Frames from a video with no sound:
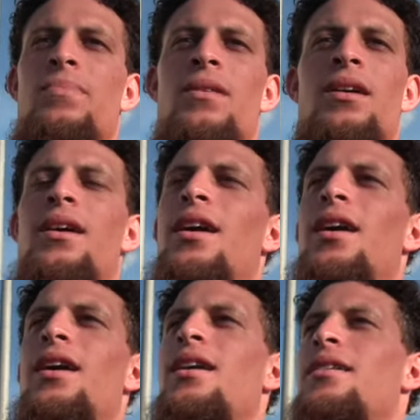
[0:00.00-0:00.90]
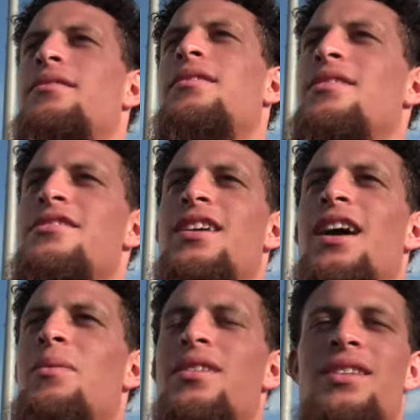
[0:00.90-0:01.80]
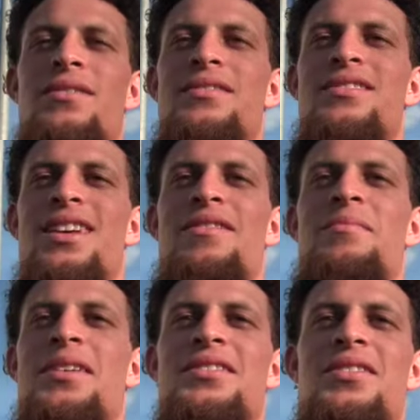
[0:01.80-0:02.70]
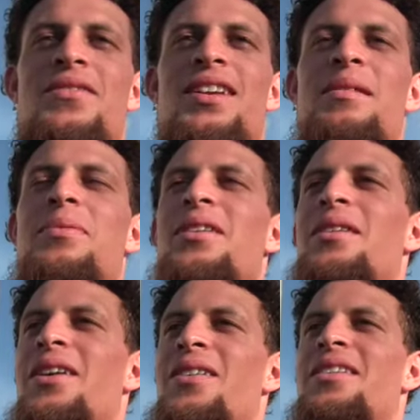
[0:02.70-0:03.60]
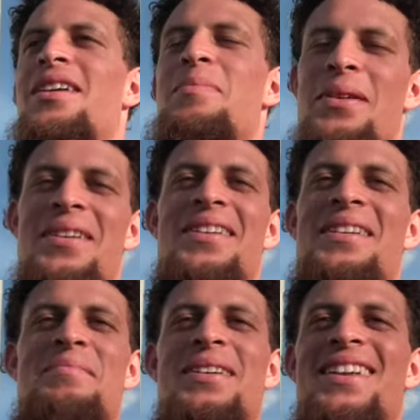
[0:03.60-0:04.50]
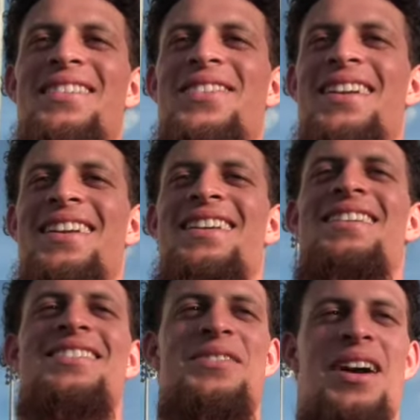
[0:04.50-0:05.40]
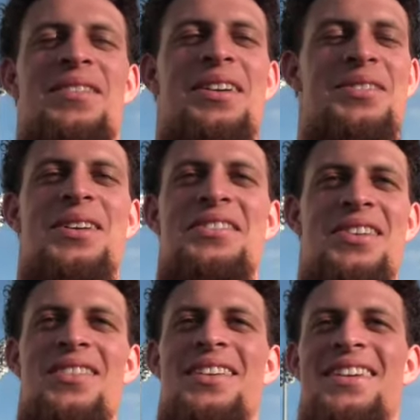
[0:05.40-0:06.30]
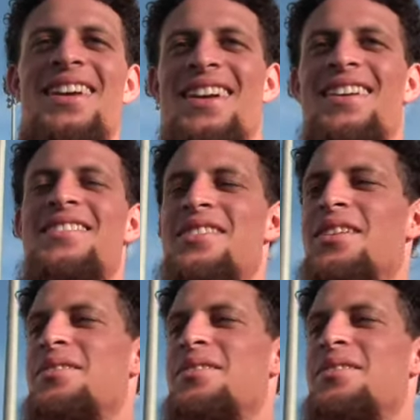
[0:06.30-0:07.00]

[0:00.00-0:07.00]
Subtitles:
things? It's kind of what the defense has given me. So okay. If I need to put a little air on it, I'll put it on it. But if I need to drive it, I'll try to drive it. So.